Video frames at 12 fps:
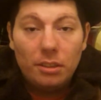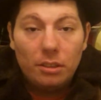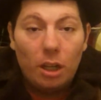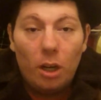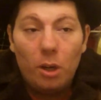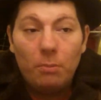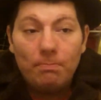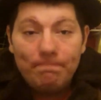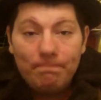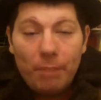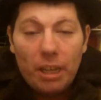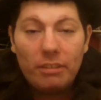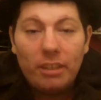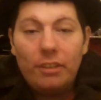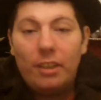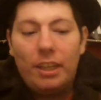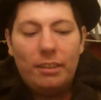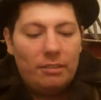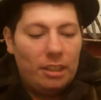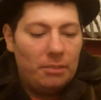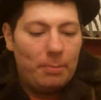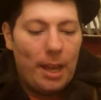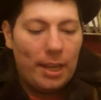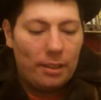So basically you're getting a
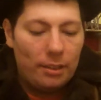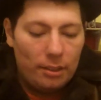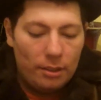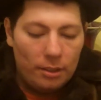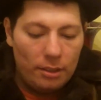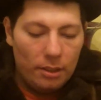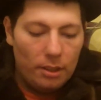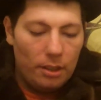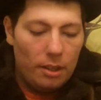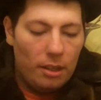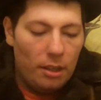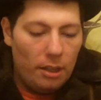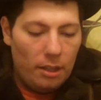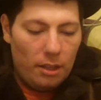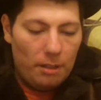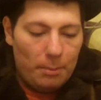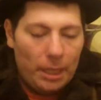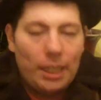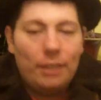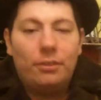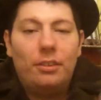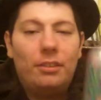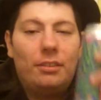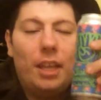6-pack. But I guess
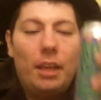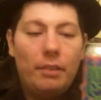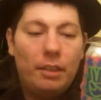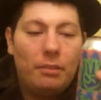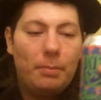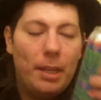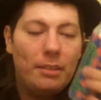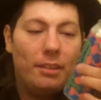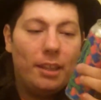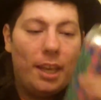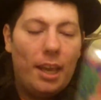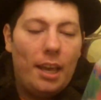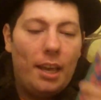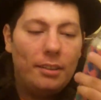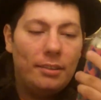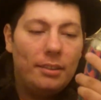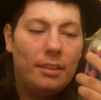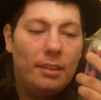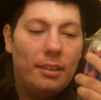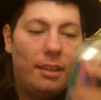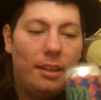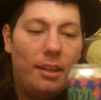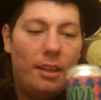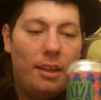they're just saving space in the can.
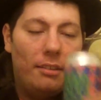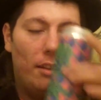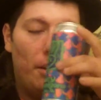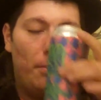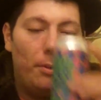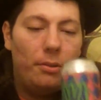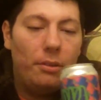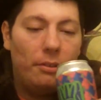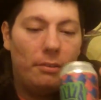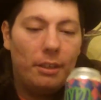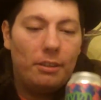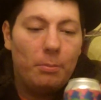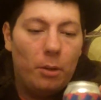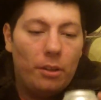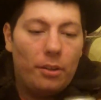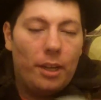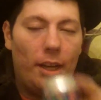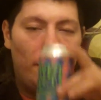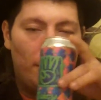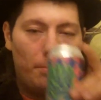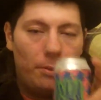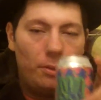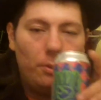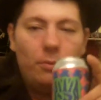Instead of producing 6 smaller cans, they
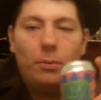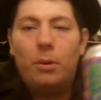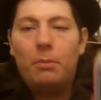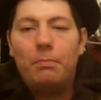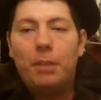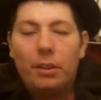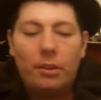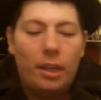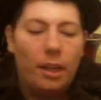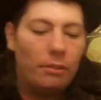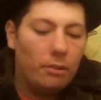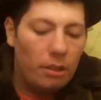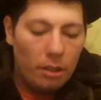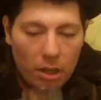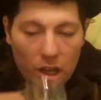produce 4 bigger cans.